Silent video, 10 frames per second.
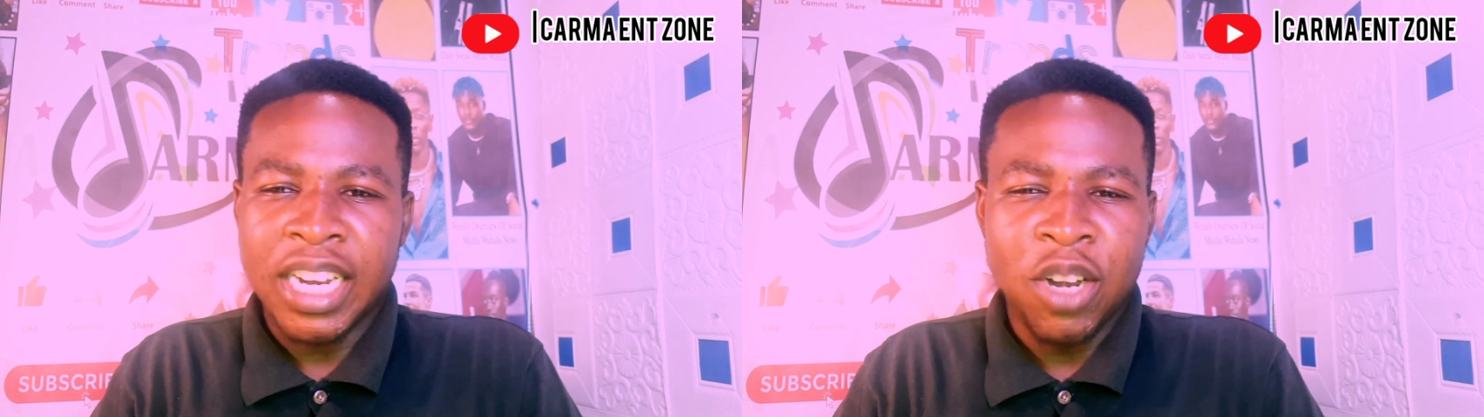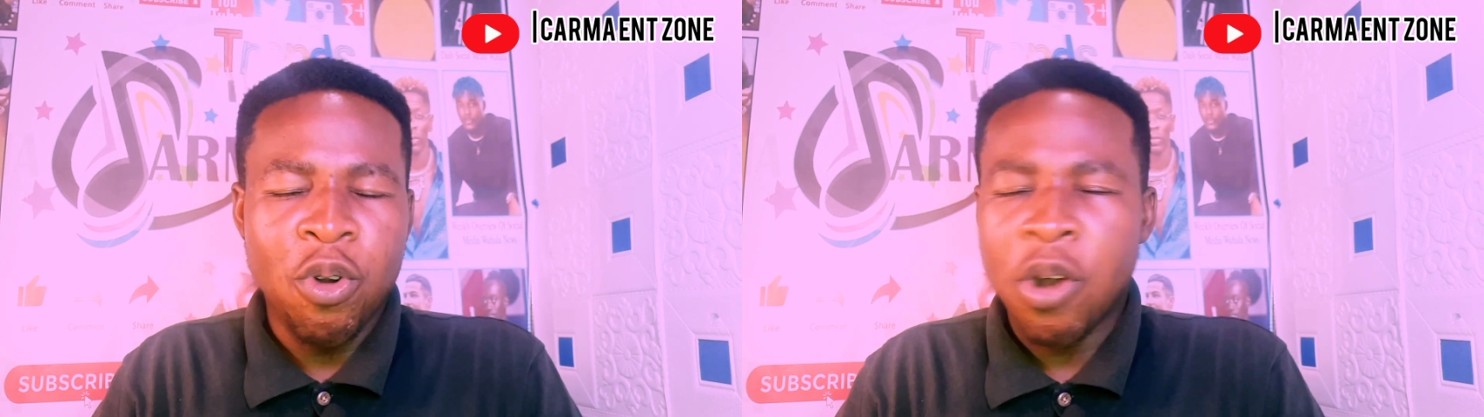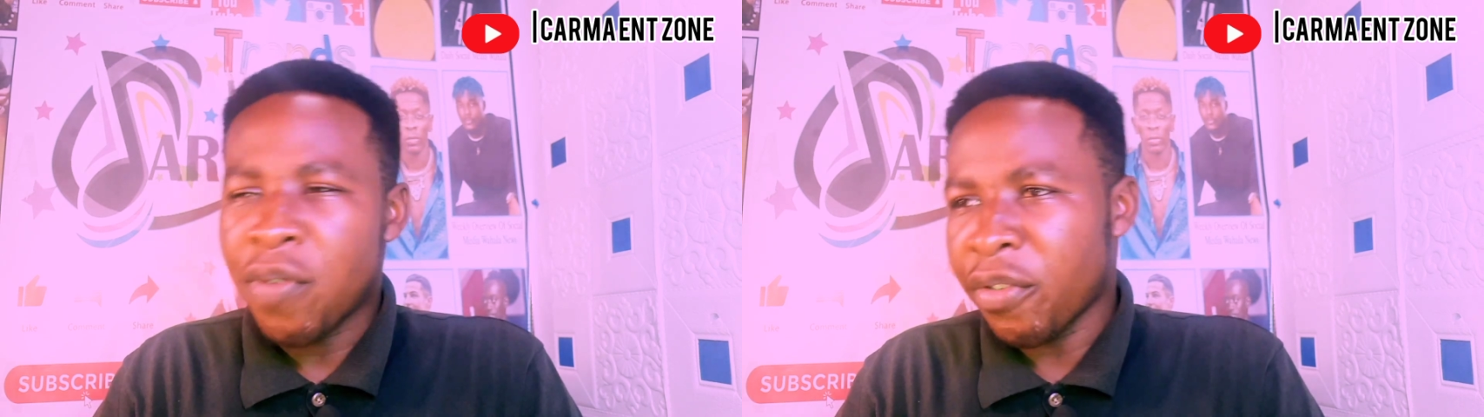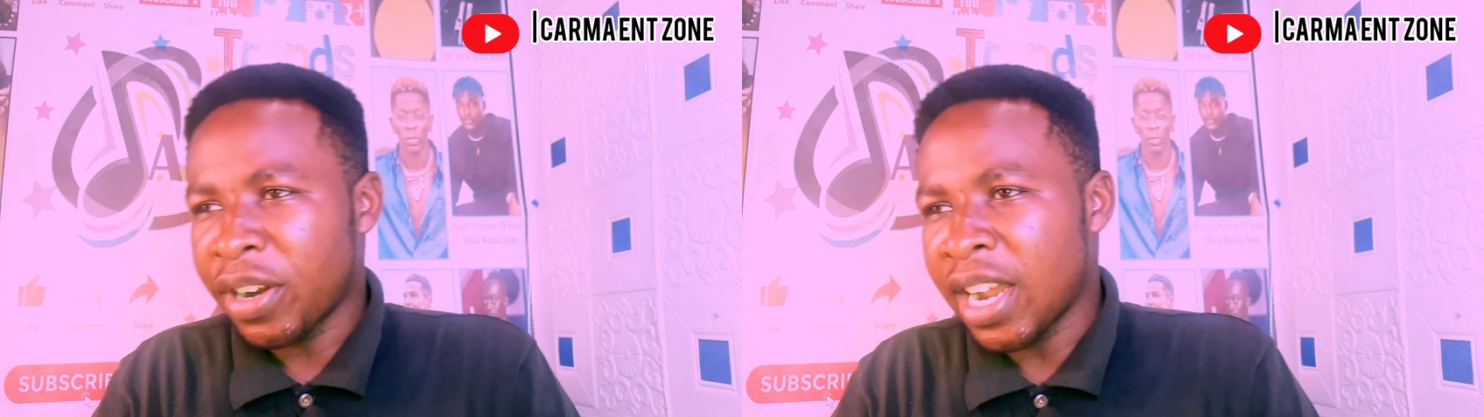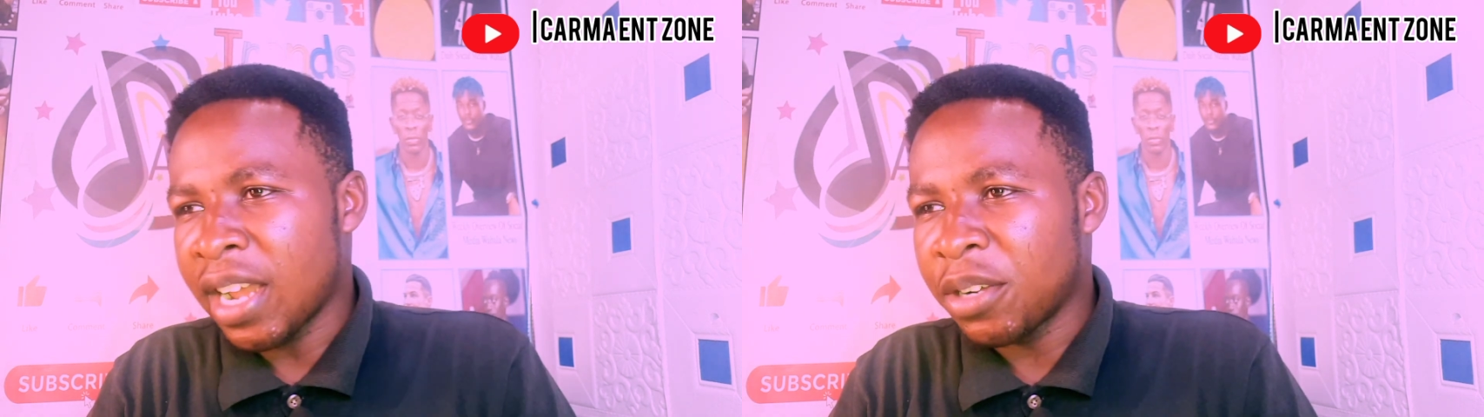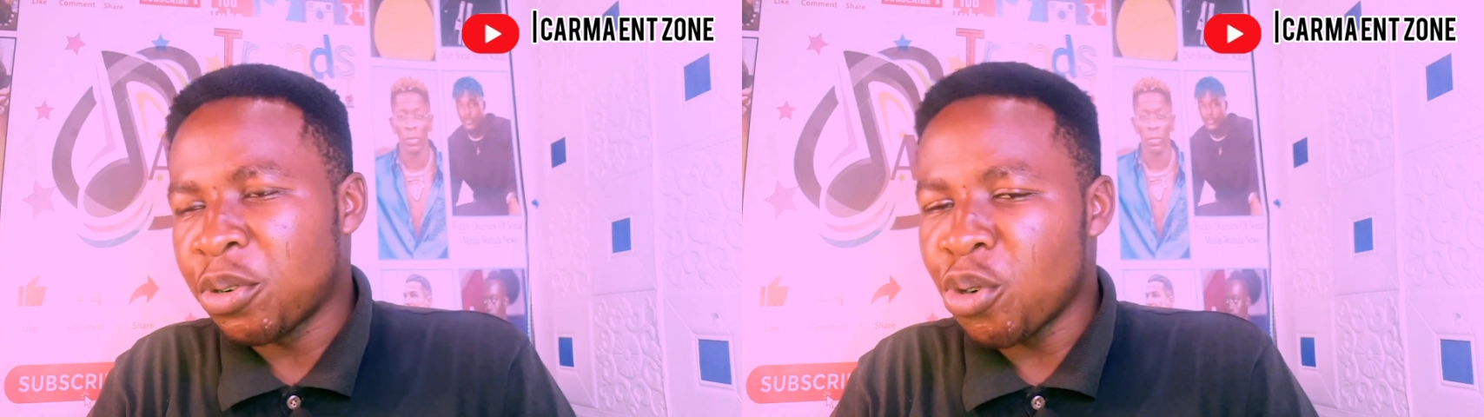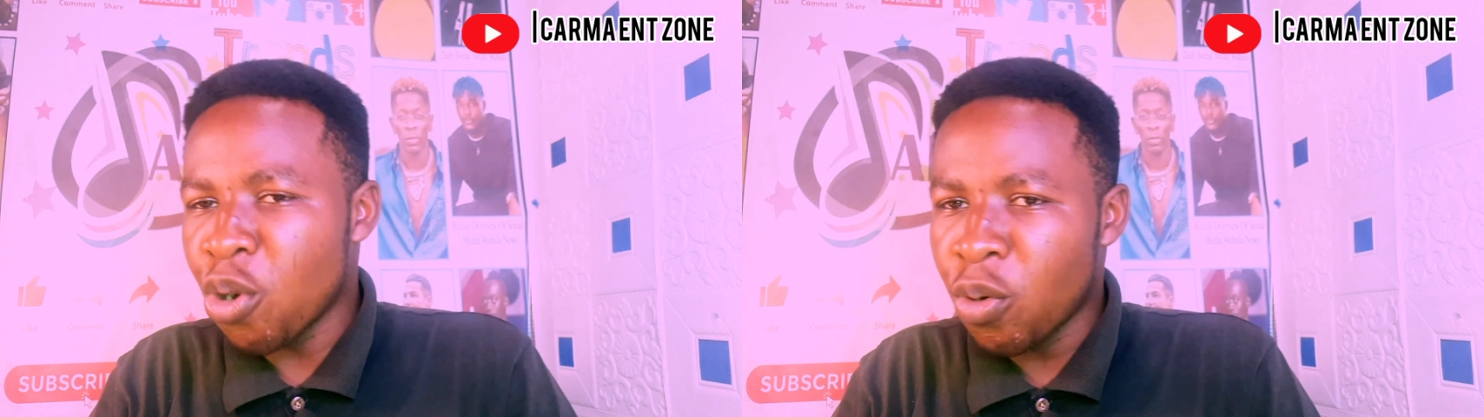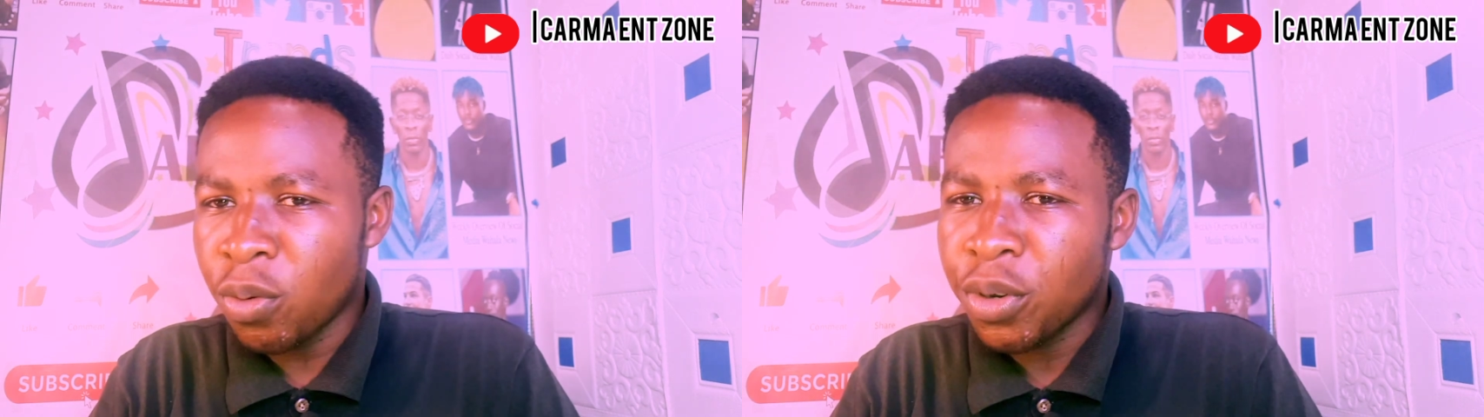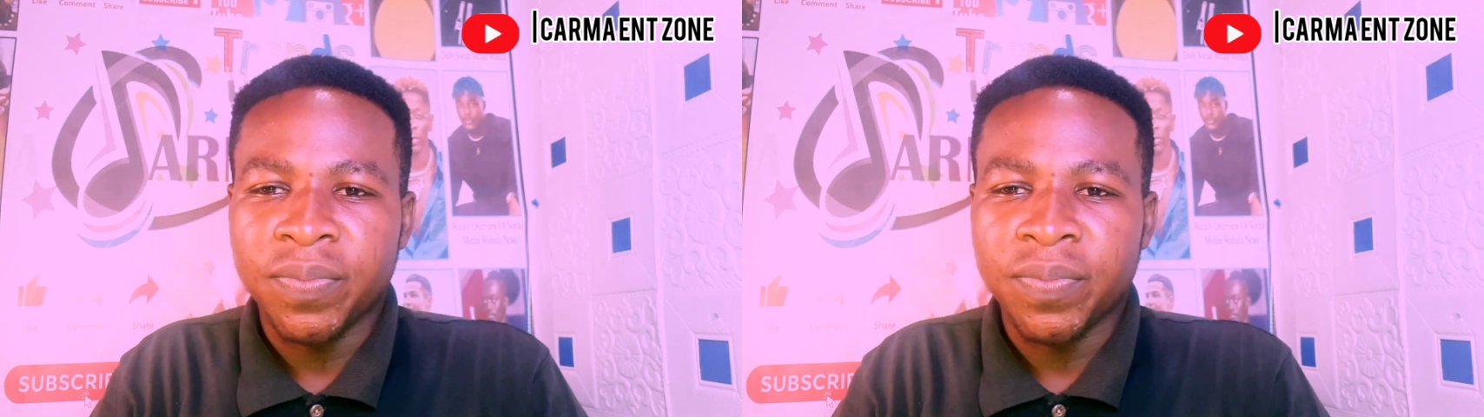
in the whole of Africa. No.